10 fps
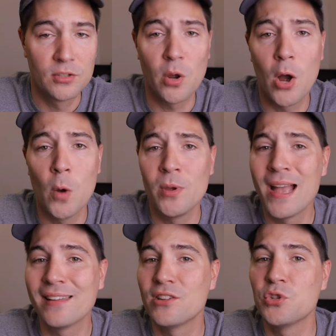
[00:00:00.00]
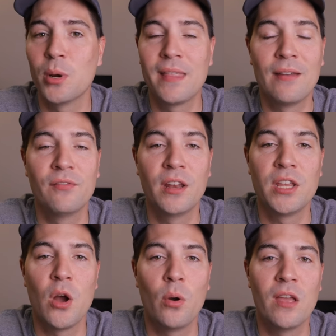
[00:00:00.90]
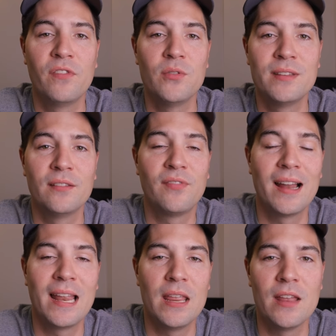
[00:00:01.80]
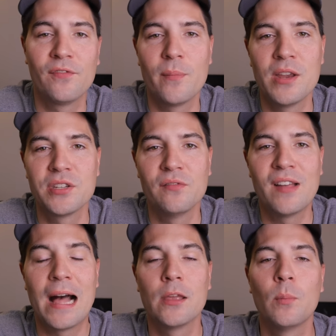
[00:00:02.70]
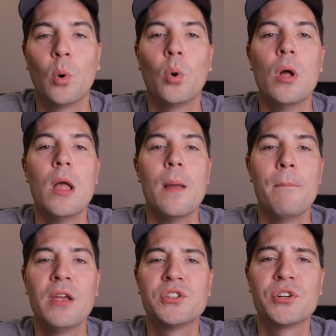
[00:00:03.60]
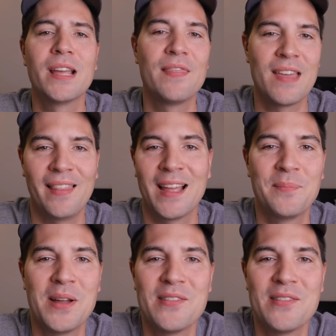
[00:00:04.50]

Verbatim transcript: So I hope you guys enjoyed that video. If you did find any information valuable, make sure to hit that like